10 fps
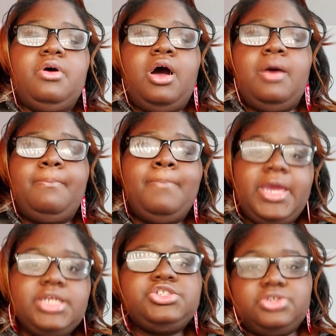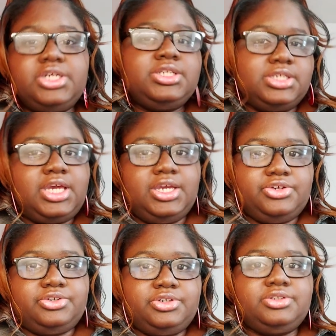a major
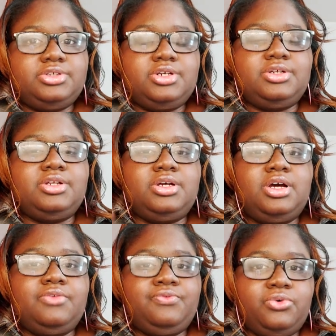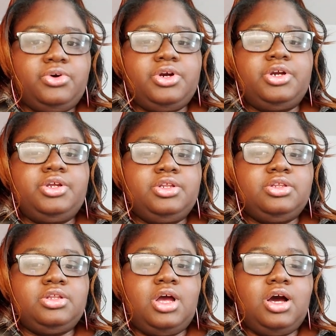indicator for
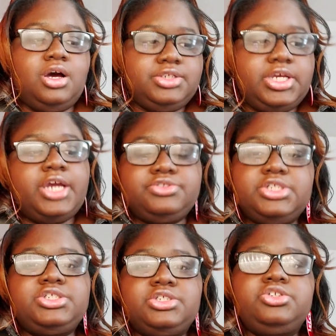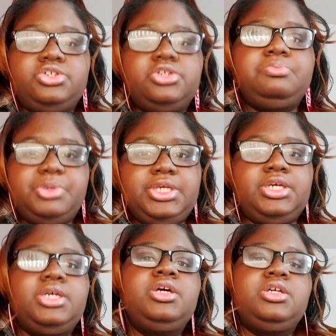dehydration could
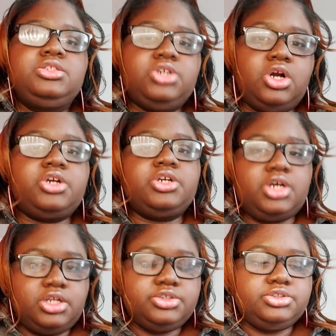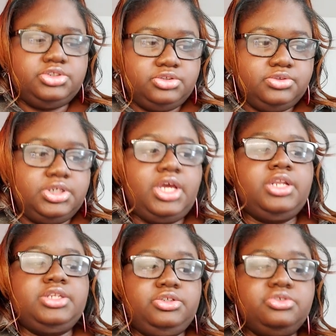be darker colored urine,
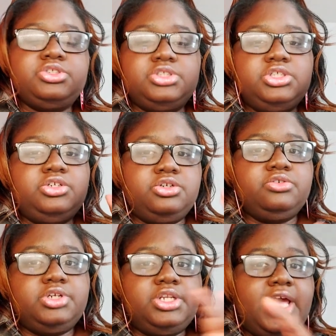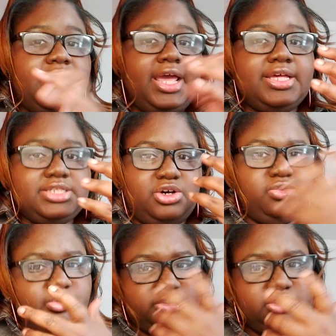and usually a urine that has an
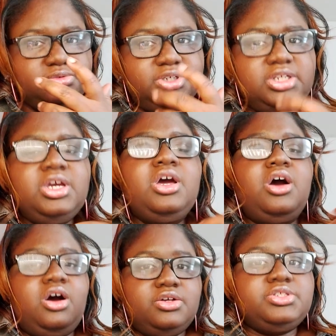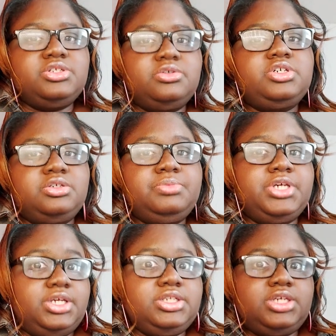odor to it also could
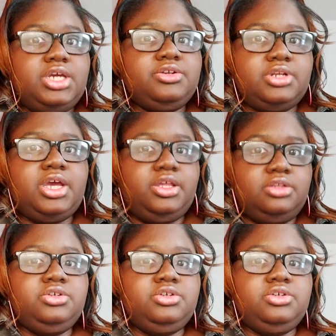be an indicator that,